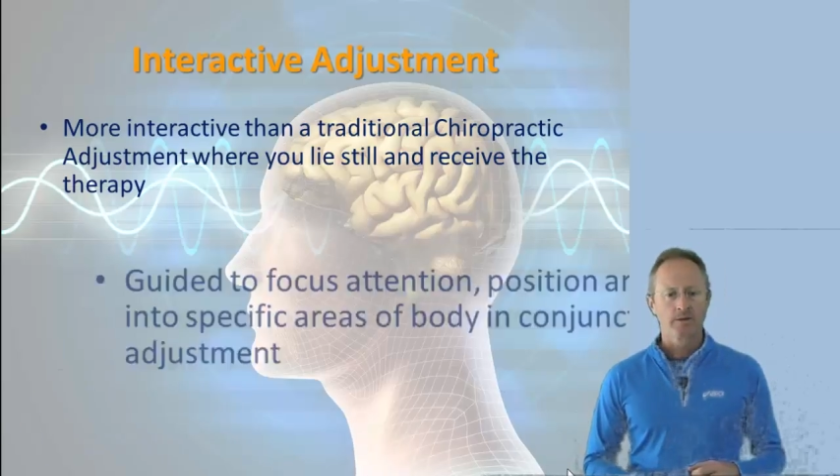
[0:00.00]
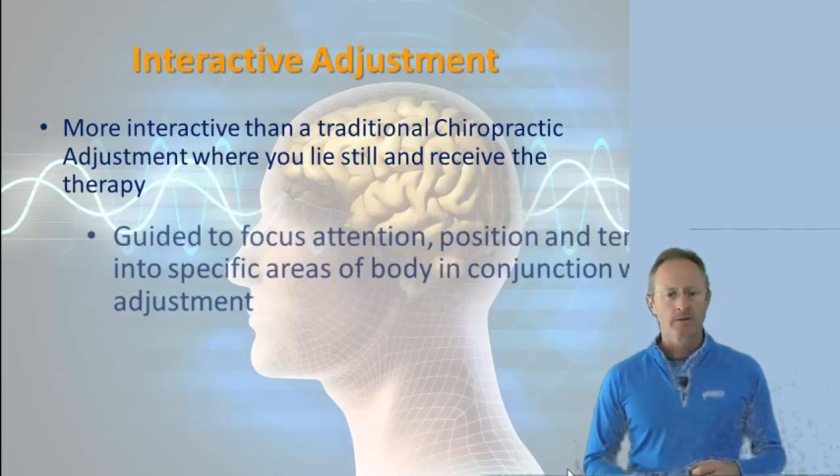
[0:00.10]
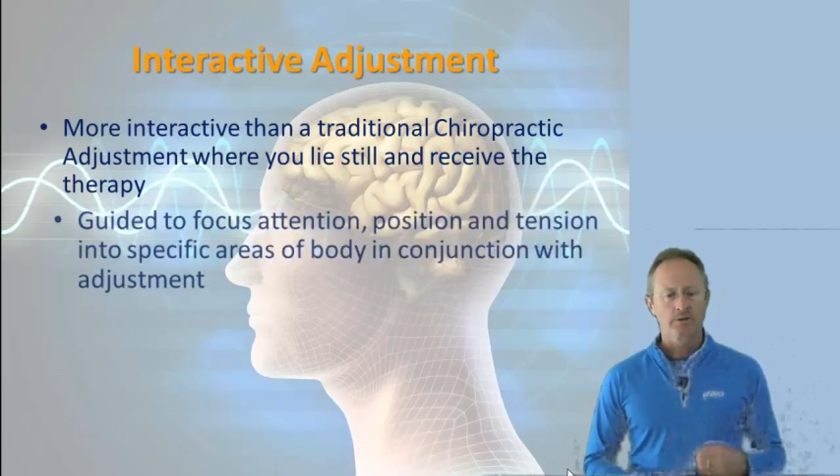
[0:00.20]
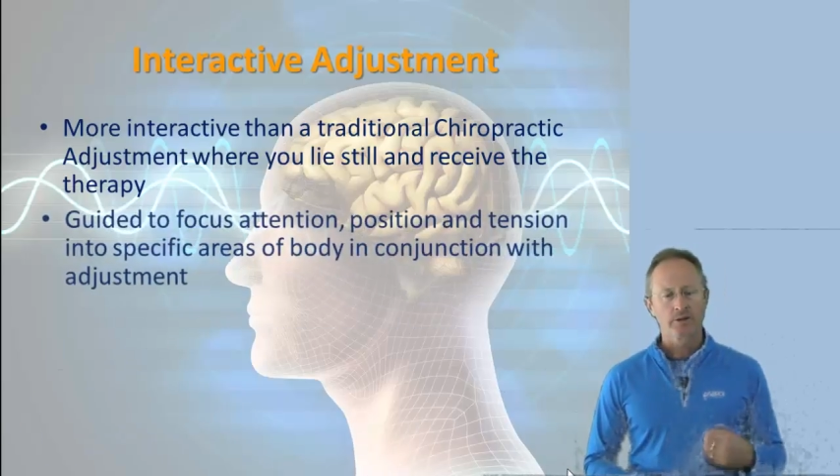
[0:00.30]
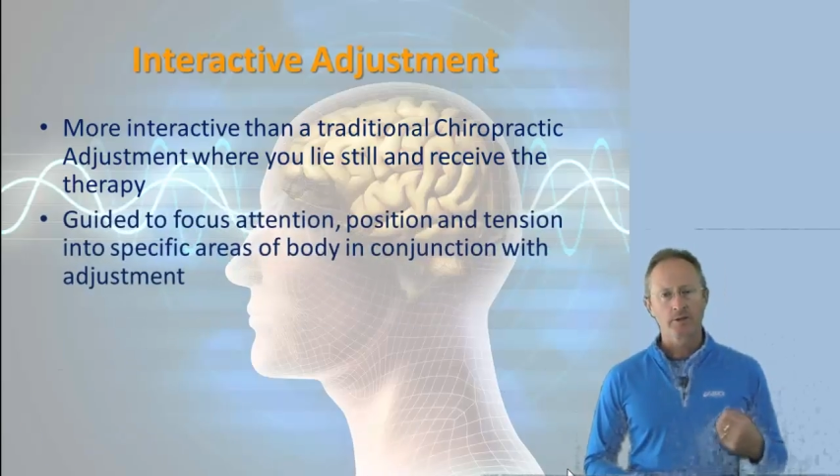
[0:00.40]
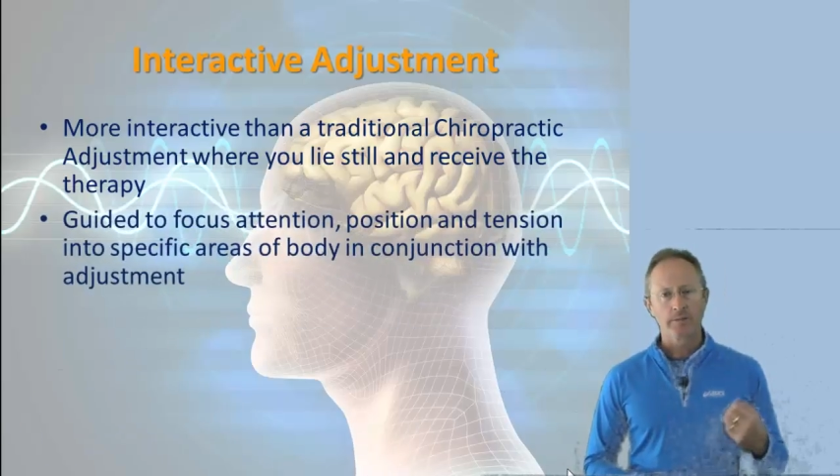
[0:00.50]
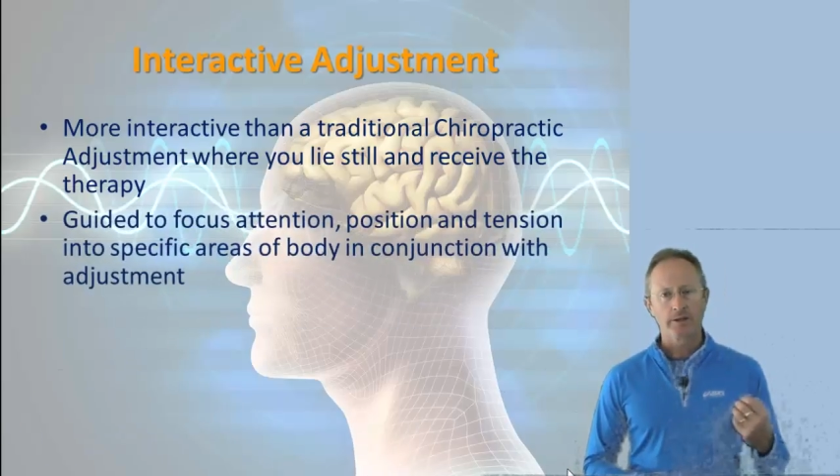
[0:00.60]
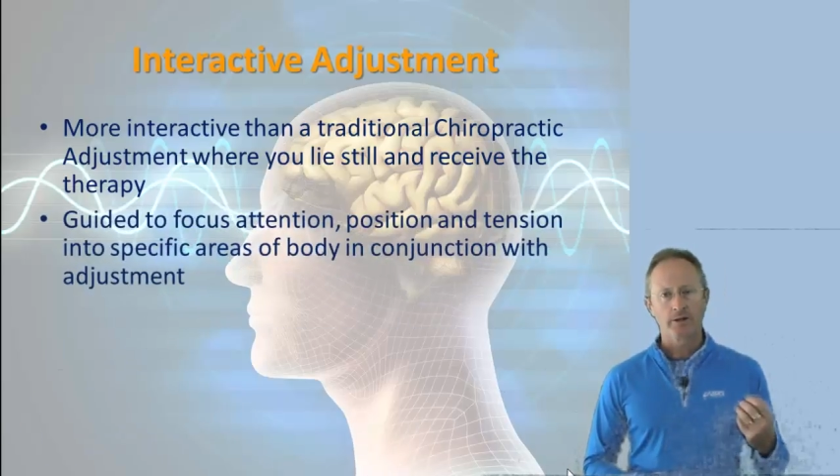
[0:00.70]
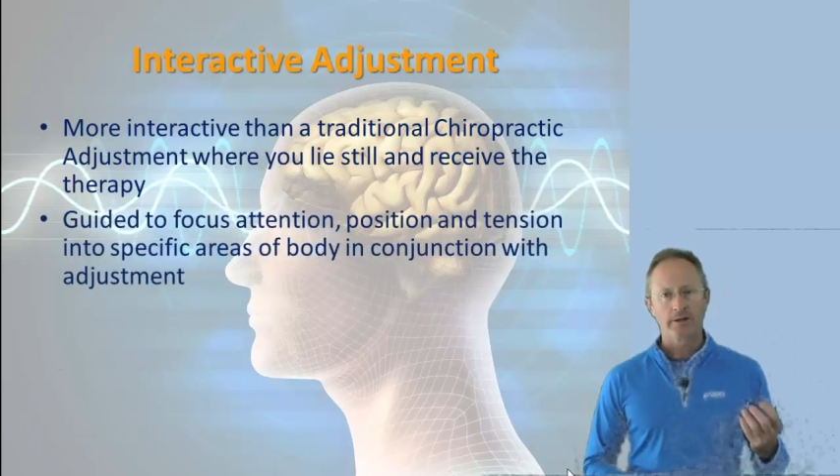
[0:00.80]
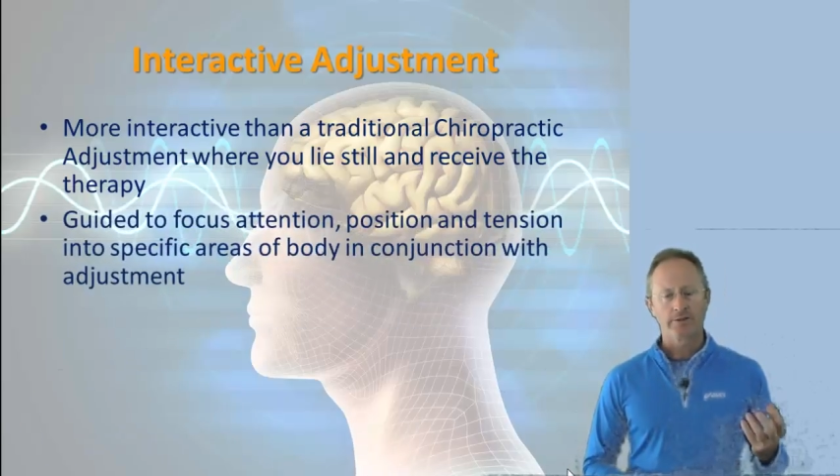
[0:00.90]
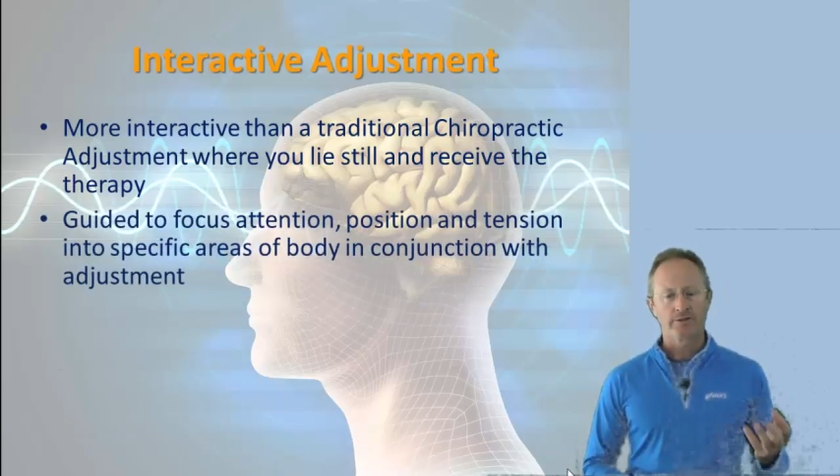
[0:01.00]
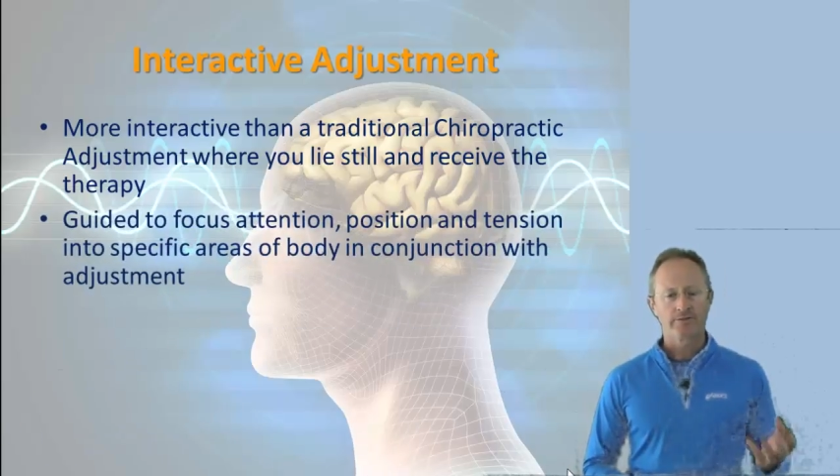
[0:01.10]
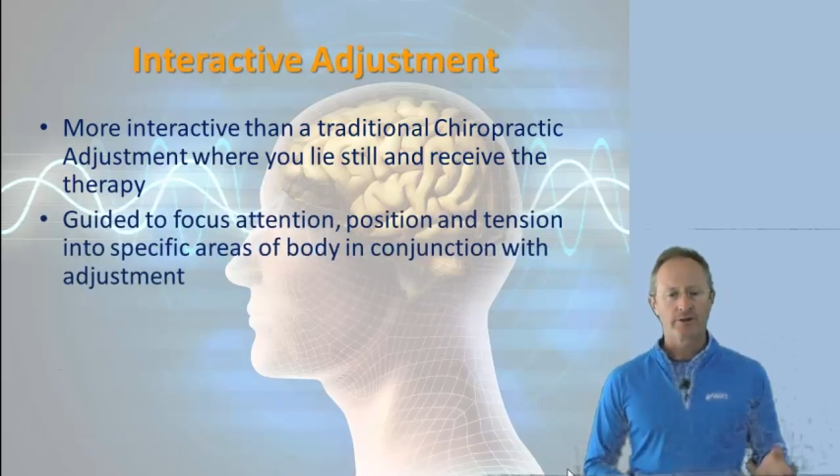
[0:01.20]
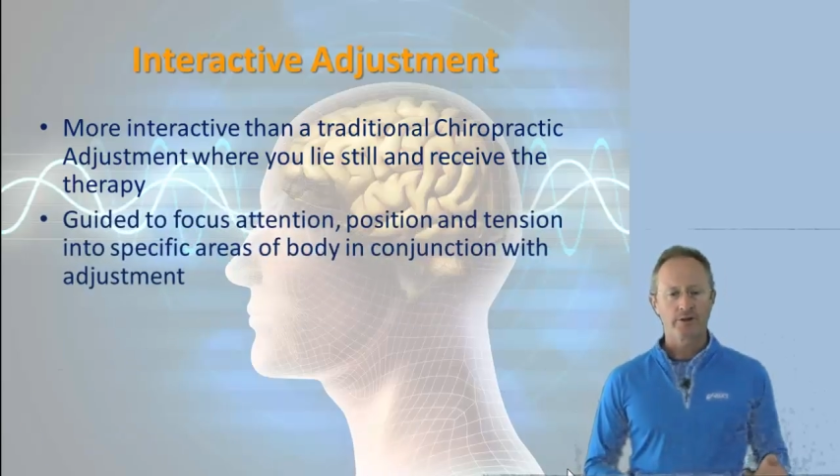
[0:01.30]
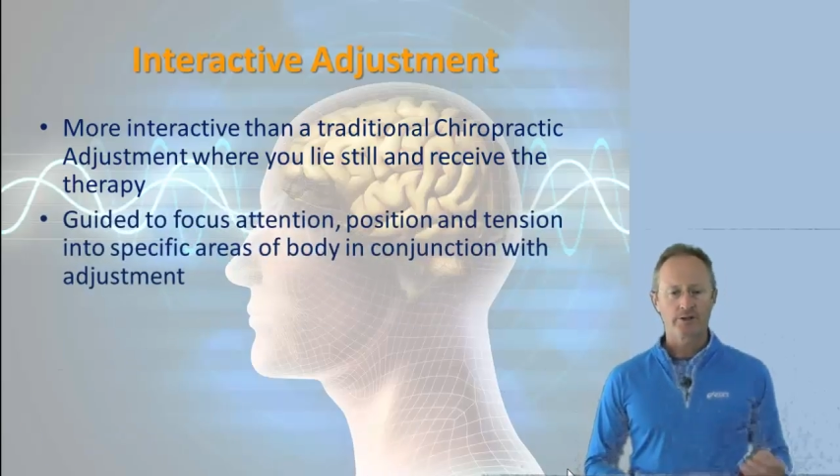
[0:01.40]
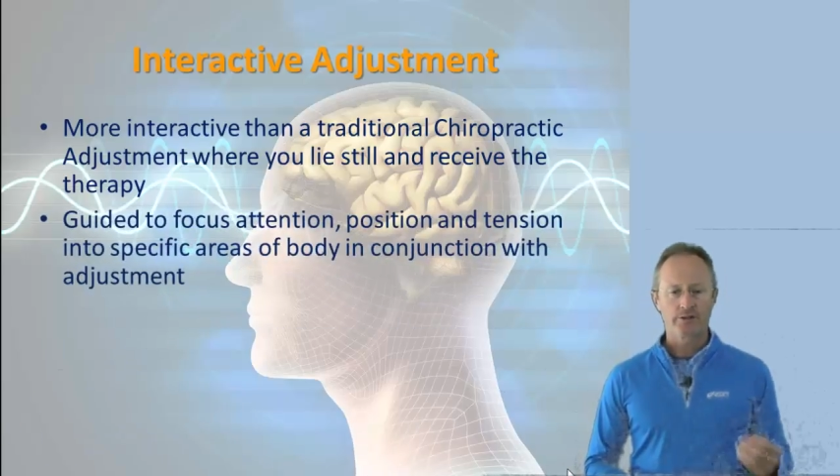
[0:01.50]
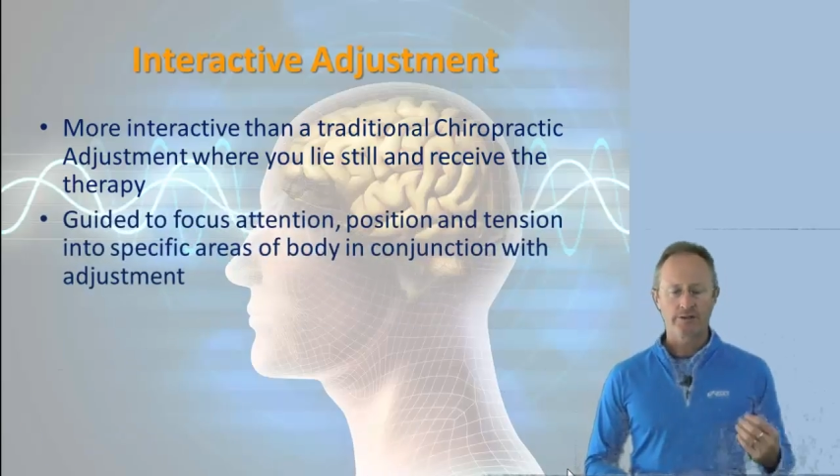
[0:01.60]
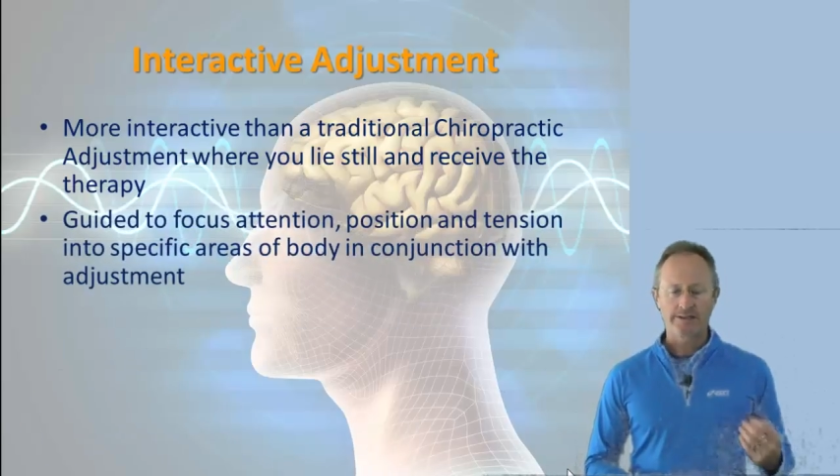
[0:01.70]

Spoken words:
So you're going to be guided to focus your